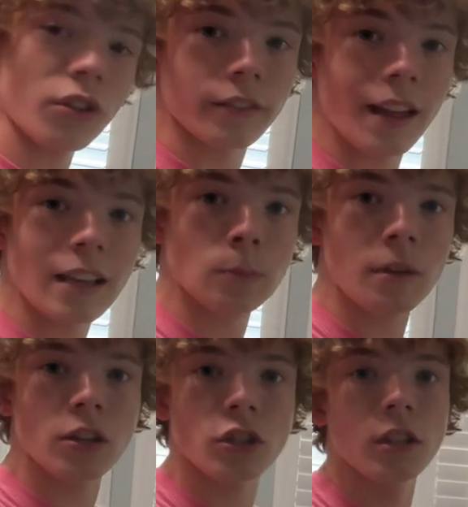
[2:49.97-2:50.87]
test
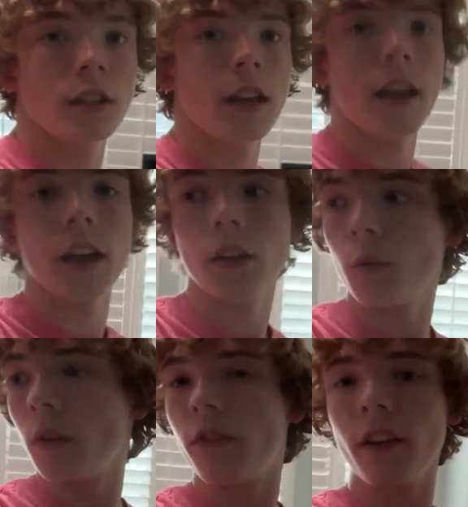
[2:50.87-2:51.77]
bench, and
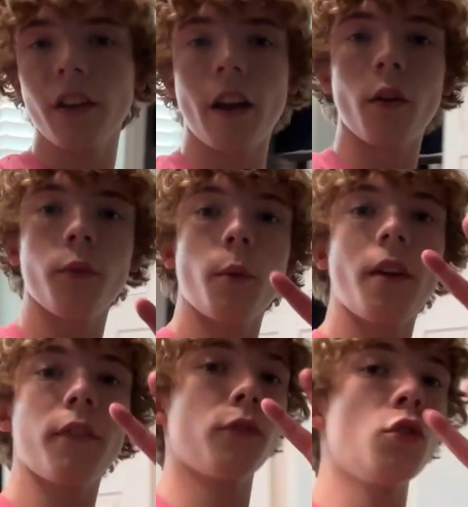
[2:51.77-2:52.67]
we figured out that we
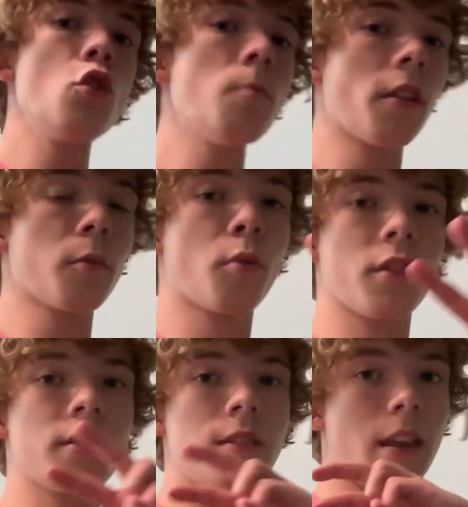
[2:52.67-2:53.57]
have 2
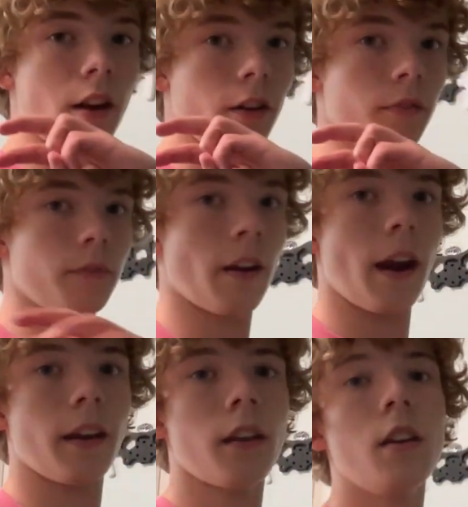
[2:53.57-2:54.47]
motherboards that are
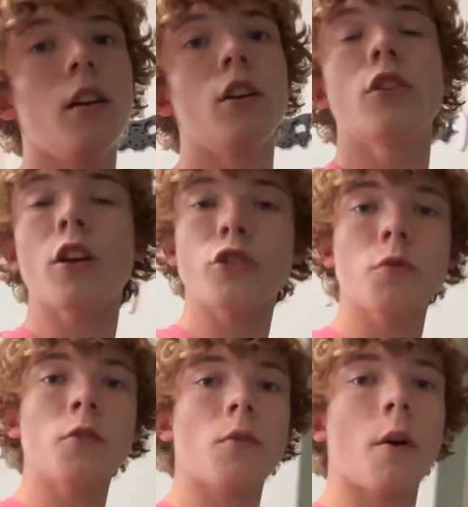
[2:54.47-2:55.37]
fried. Not sure
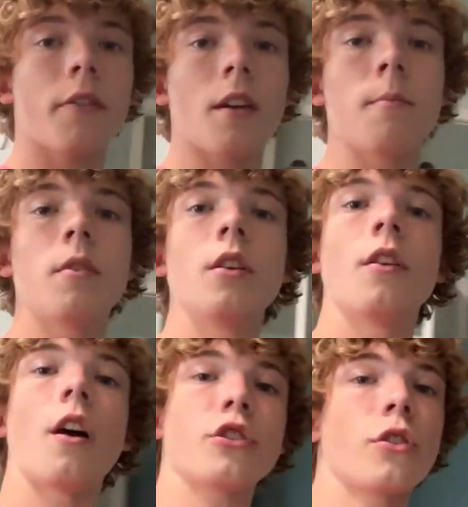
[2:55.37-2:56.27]
what's wrong with them,
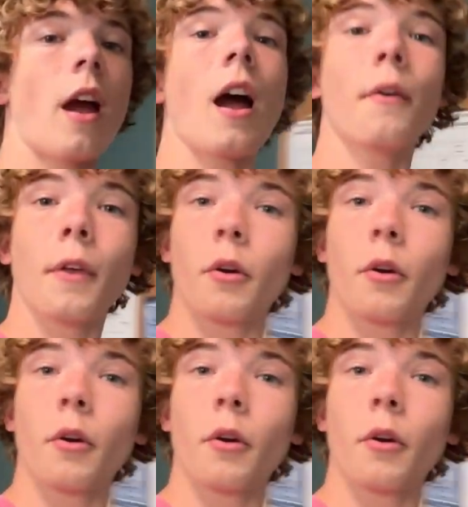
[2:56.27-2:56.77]
not sure how they were